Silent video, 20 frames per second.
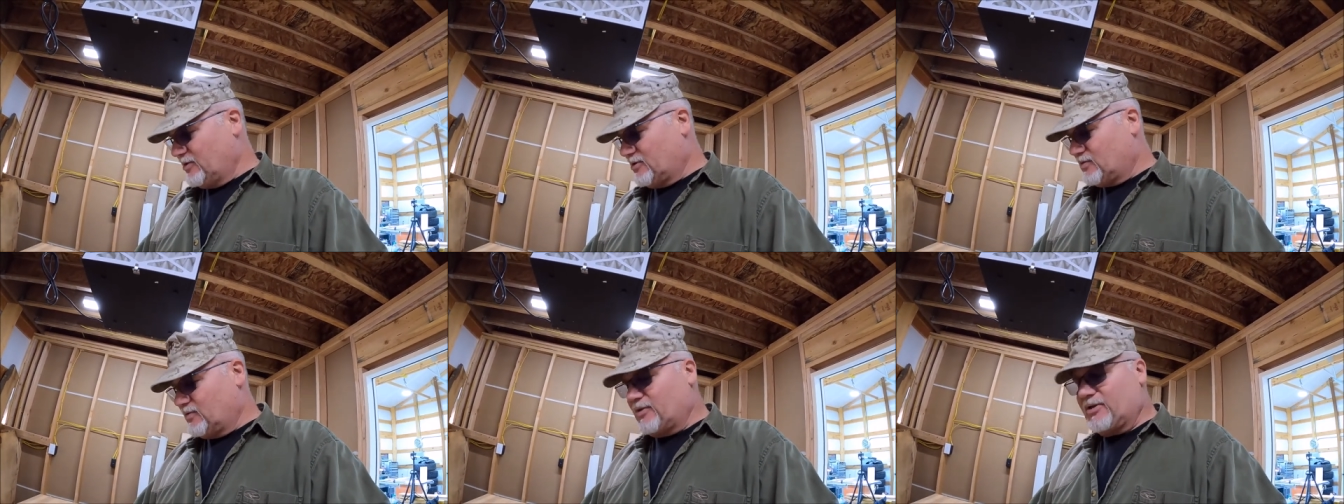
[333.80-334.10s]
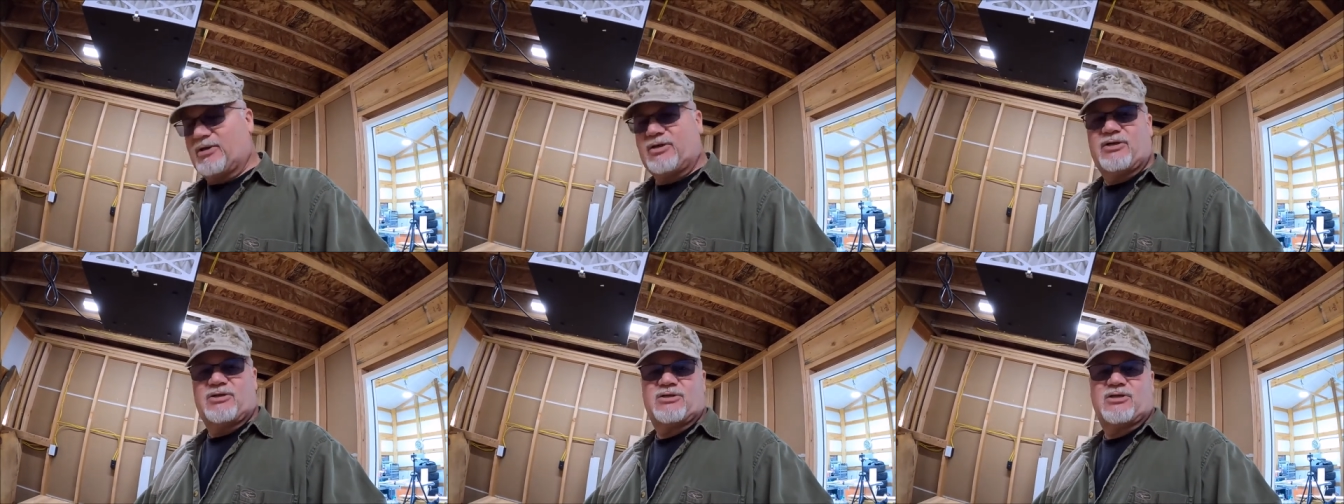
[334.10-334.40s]
is
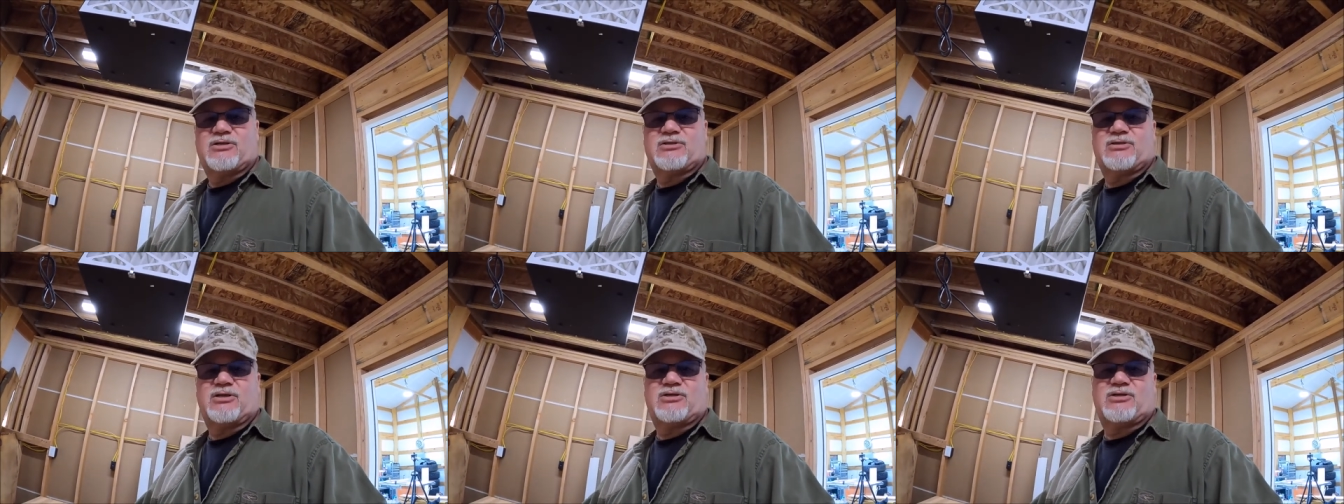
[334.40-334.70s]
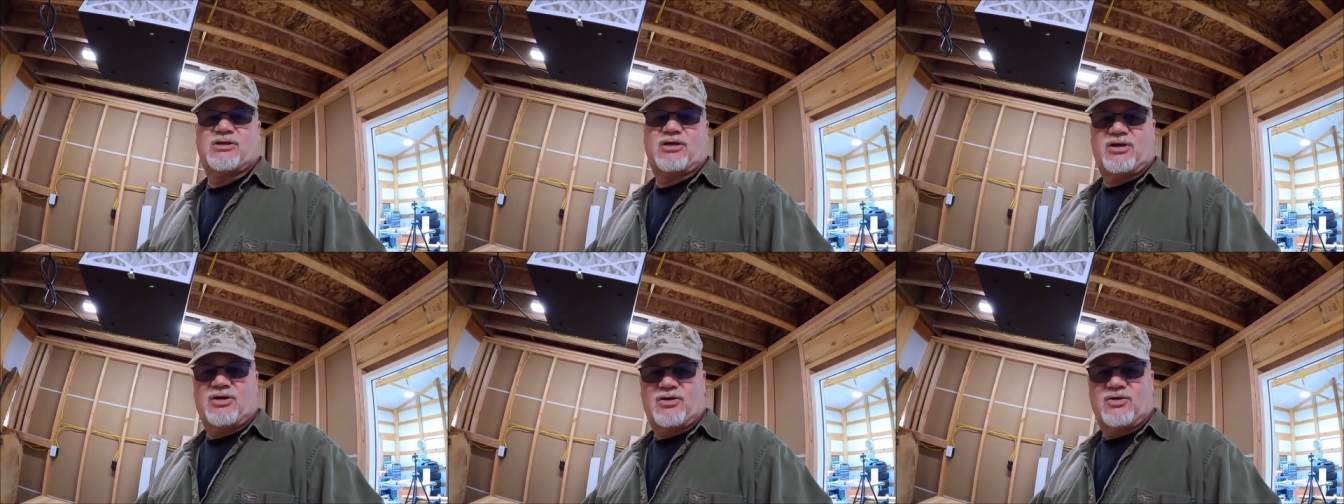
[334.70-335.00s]
really just to
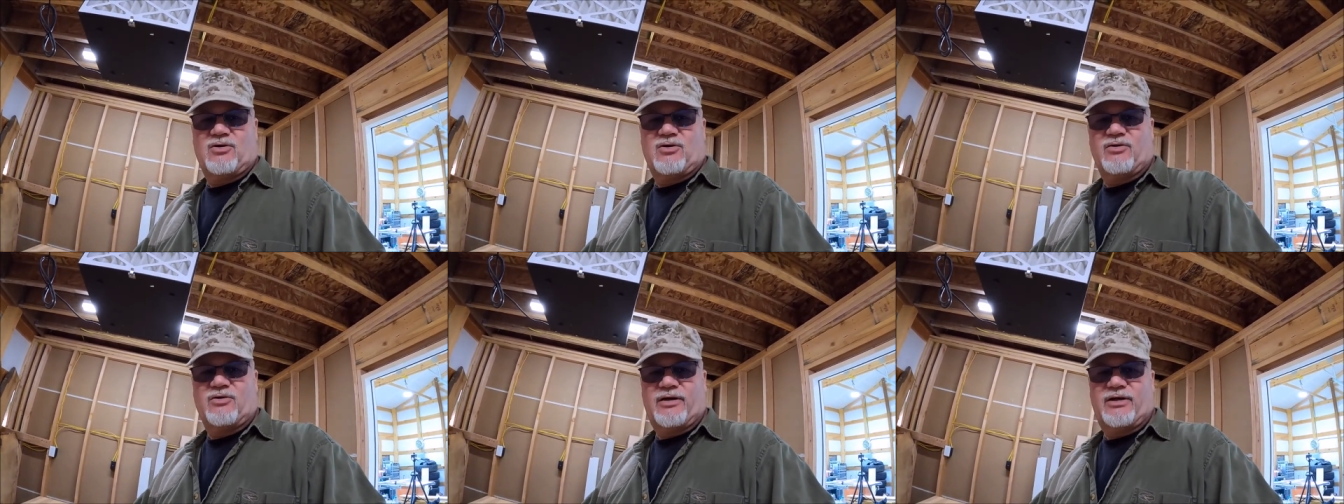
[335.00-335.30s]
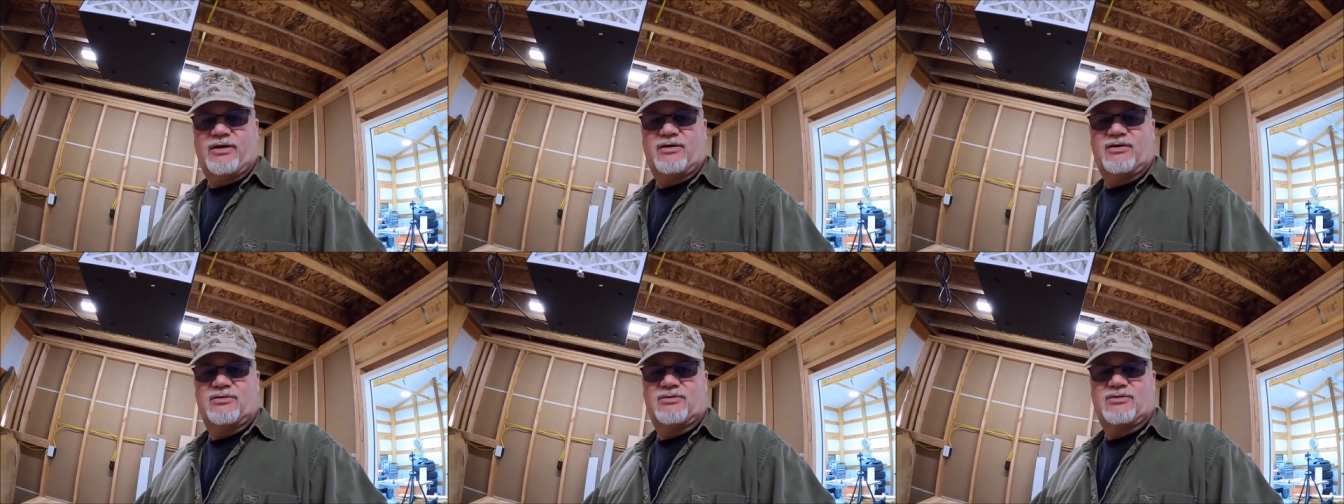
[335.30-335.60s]
secure
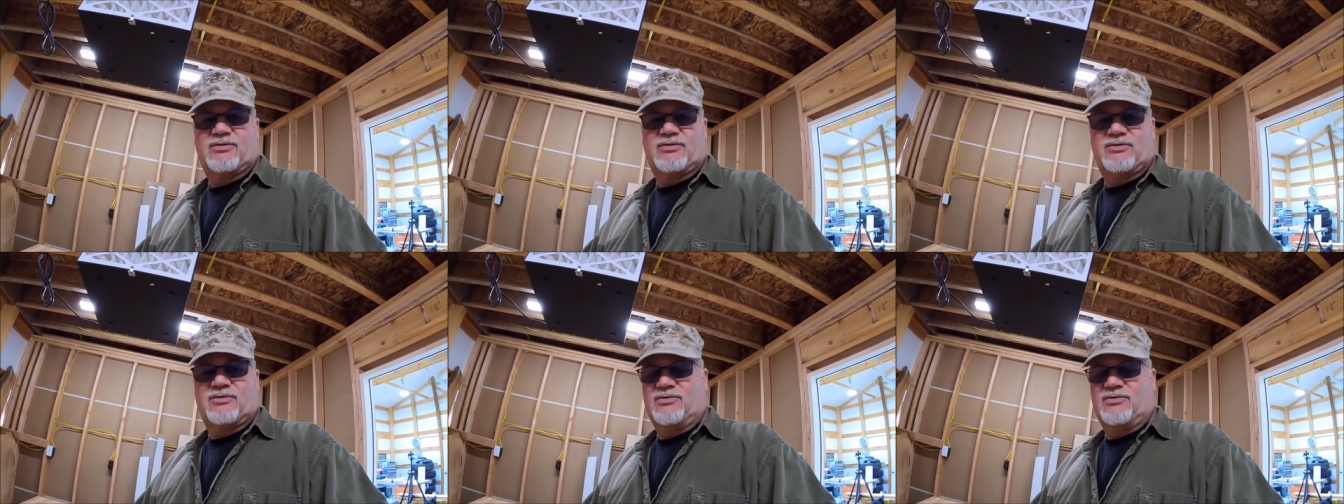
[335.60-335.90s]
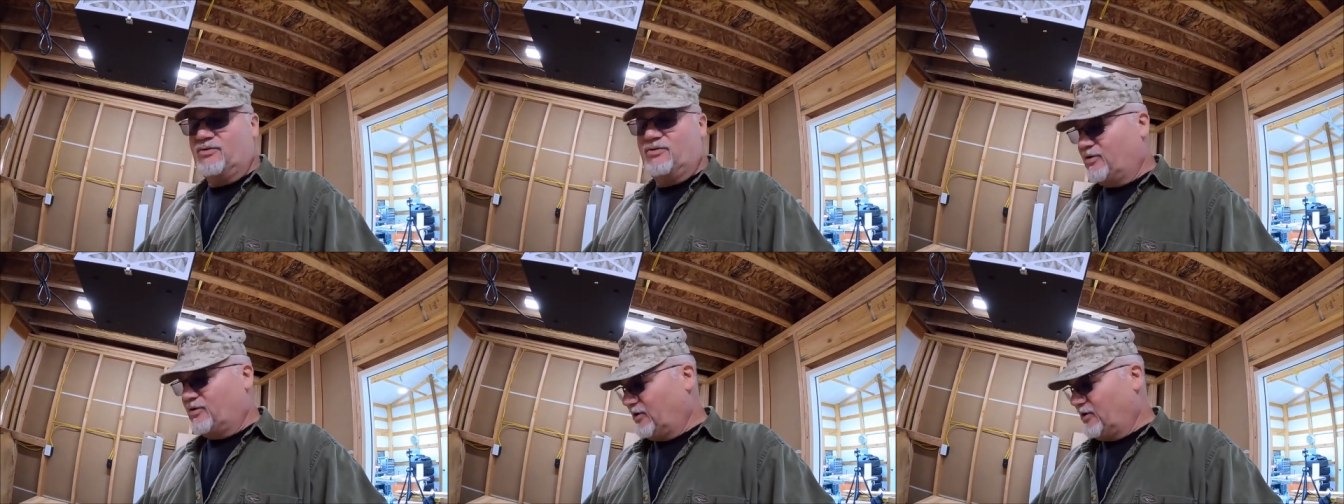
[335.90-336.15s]
it to